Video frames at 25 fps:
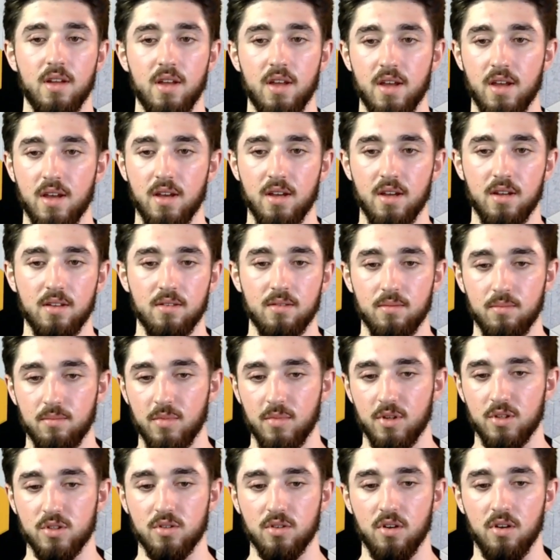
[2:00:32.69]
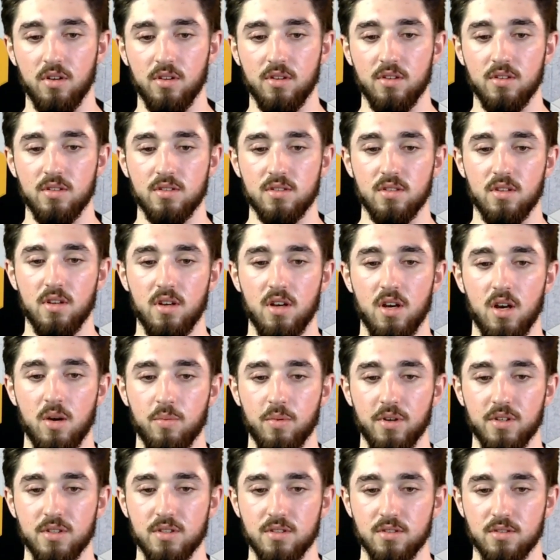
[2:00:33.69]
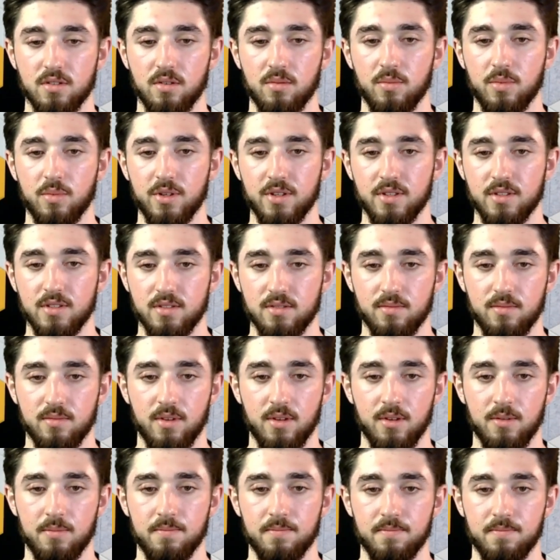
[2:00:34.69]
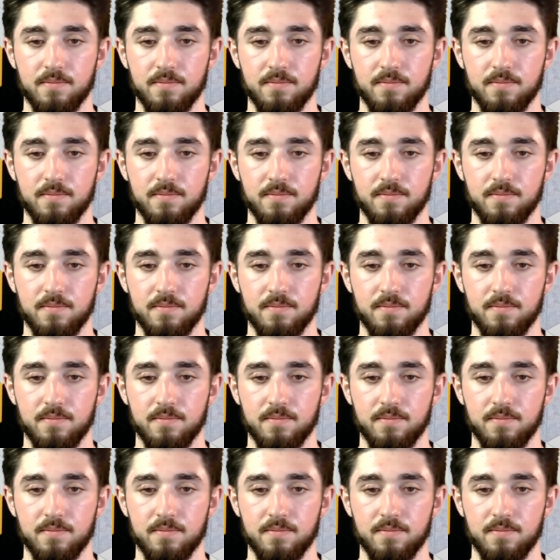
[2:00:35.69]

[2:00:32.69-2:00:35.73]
and make sure all these operations are in place, right?